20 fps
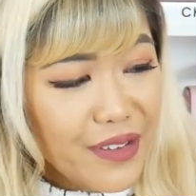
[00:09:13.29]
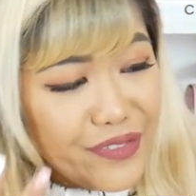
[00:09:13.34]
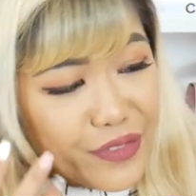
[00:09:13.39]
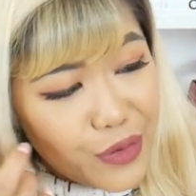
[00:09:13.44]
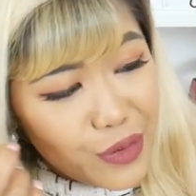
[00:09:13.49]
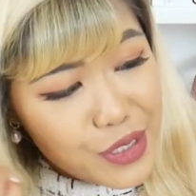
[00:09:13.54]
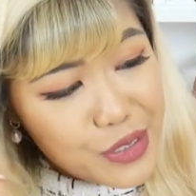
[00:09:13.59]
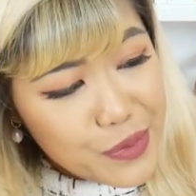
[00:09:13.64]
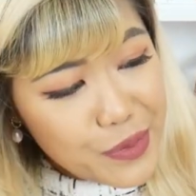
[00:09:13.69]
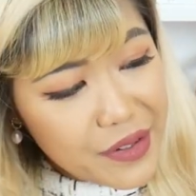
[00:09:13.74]
Of
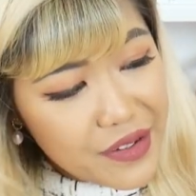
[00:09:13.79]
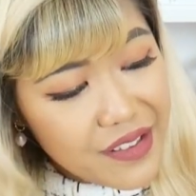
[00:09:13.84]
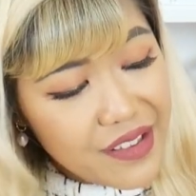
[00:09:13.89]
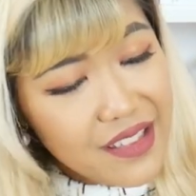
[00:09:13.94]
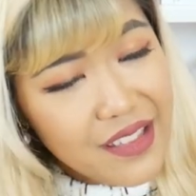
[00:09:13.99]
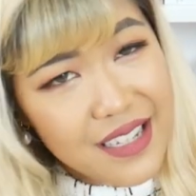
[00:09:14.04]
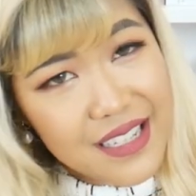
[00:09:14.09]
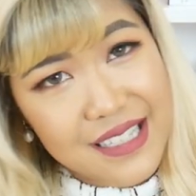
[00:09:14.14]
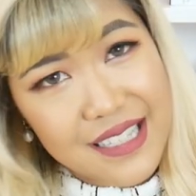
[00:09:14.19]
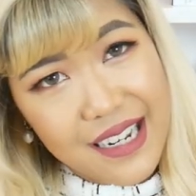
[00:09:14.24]
course, one of the
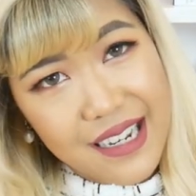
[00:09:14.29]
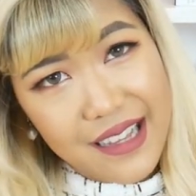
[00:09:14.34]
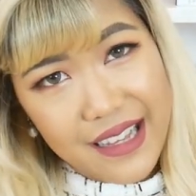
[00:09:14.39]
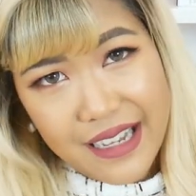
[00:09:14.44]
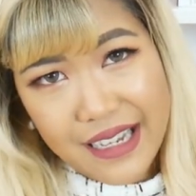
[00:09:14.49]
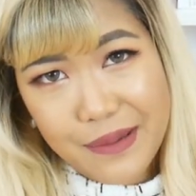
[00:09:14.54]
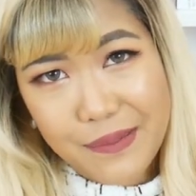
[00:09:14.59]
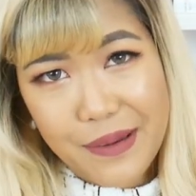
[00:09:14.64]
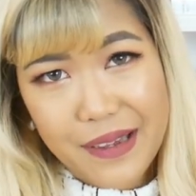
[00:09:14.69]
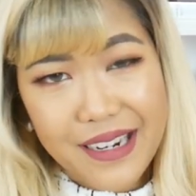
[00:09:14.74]
things that I
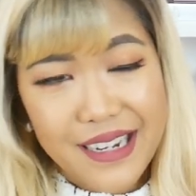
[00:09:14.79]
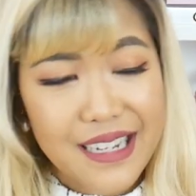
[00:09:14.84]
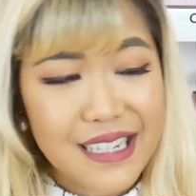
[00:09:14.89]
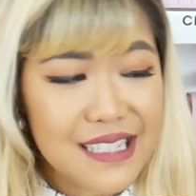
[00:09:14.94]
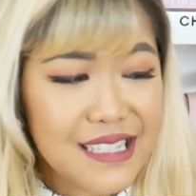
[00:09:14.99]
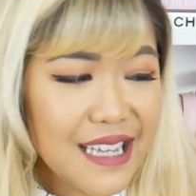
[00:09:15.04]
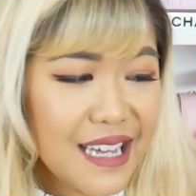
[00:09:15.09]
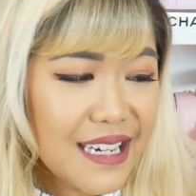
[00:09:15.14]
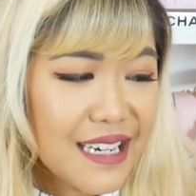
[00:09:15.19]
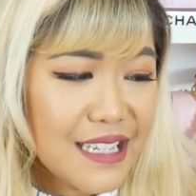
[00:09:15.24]
like about it
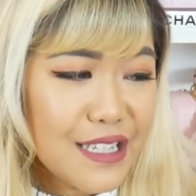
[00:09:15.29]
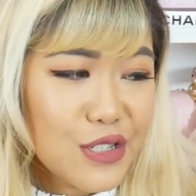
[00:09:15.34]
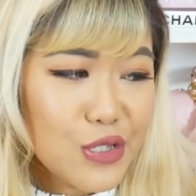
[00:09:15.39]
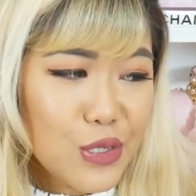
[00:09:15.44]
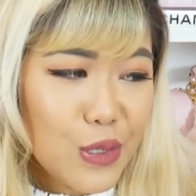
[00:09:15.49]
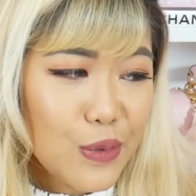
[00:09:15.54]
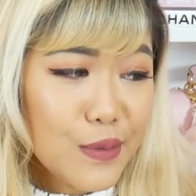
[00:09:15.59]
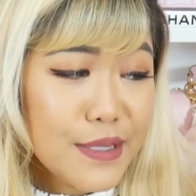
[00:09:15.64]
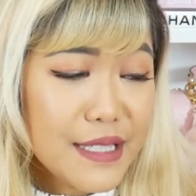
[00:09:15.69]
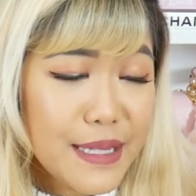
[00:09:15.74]
is that it's
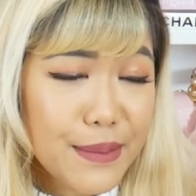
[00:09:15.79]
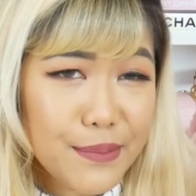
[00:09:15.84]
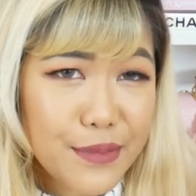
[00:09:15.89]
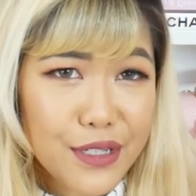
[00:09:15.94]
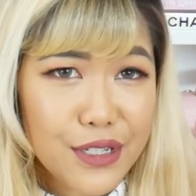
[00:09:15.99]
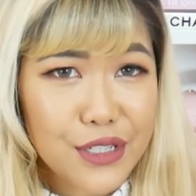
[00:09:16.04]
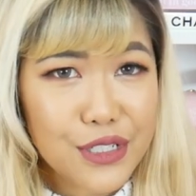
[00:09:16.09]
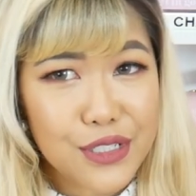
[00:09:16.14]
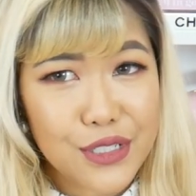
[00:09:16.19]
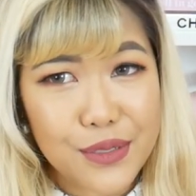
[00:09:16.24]
so
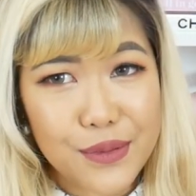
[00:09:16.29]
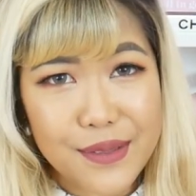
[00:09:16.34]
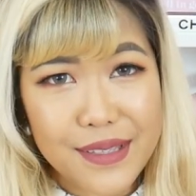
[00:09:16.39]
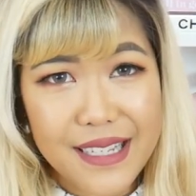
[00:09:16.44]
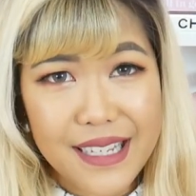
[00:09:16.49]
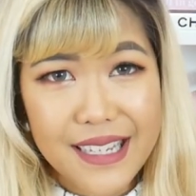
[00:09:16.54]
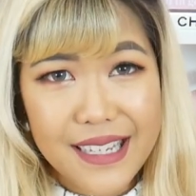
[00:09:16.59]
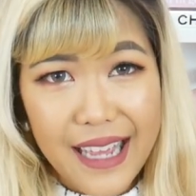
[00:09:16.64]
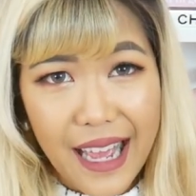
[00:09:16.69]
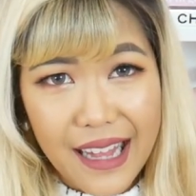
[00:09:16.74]
similar to
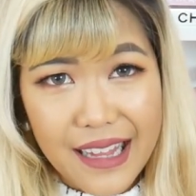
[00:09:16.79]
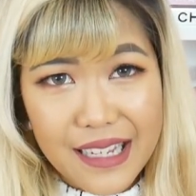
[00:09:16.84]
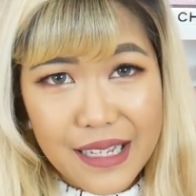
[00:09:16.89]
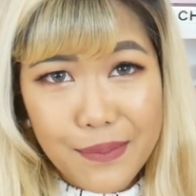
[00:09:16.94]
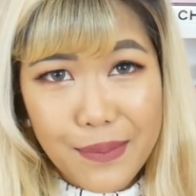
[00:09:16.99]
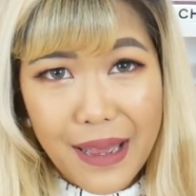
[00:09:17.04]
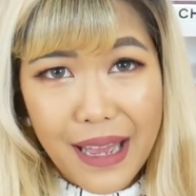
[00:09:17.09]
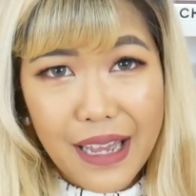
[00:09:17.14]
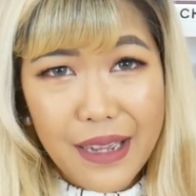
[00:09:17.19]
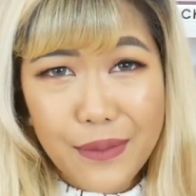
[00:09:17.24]
the Kelly
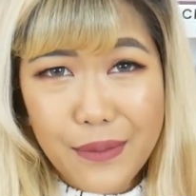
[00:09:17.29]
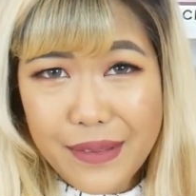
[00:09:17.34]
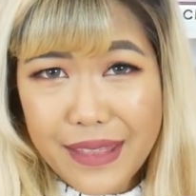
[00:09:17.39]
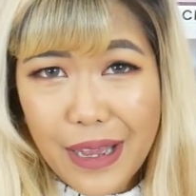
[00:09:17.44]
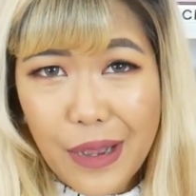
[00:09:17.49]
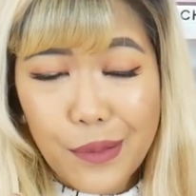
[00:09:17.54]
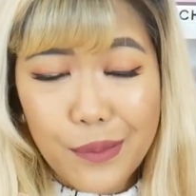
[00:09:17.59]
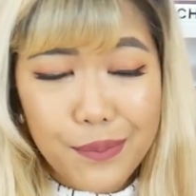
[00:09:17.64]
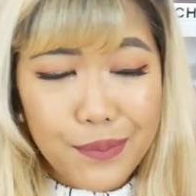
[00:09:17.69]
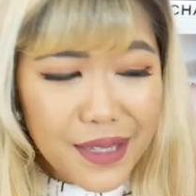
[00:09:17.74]
bag
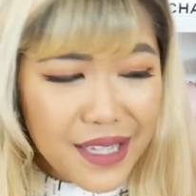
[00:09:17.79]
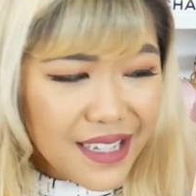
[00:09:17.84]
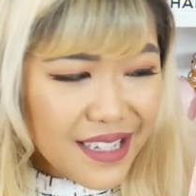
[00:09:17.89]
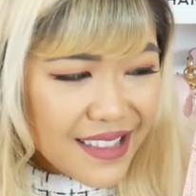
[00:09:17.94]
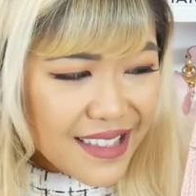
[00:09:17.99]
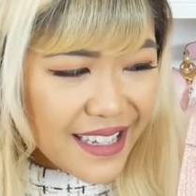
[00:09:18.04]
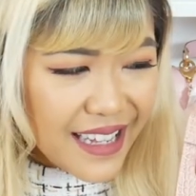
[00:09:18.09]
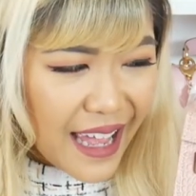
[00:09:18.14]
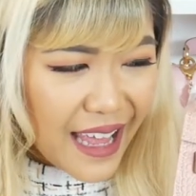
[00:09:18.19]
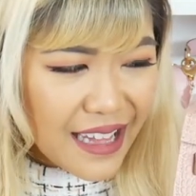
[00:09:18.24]
without
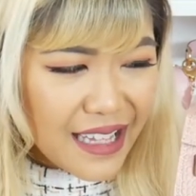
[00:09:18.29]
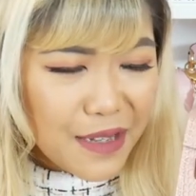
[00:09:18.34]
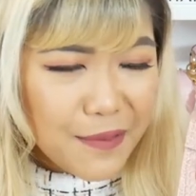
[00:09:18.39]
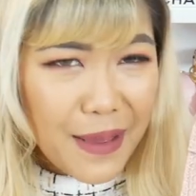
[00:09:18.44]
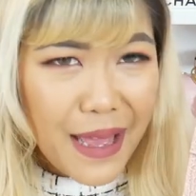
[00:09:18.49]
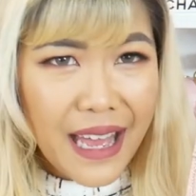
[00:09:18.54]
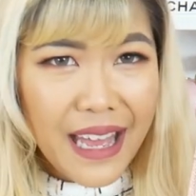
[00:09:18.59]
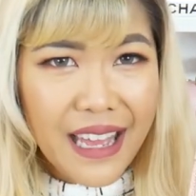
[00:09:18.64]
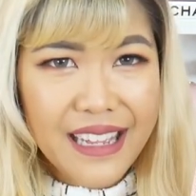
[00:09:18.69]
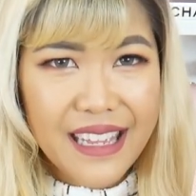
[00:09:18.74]
being the Kelly
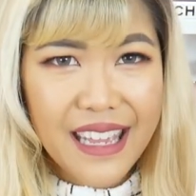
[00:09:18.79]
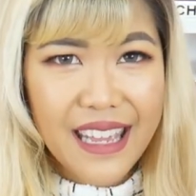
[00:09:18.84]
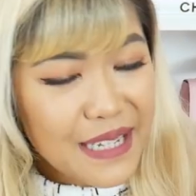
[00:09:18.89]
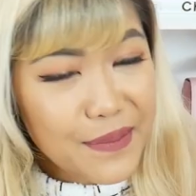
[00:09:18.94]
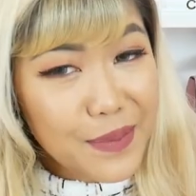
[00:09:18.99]
bag,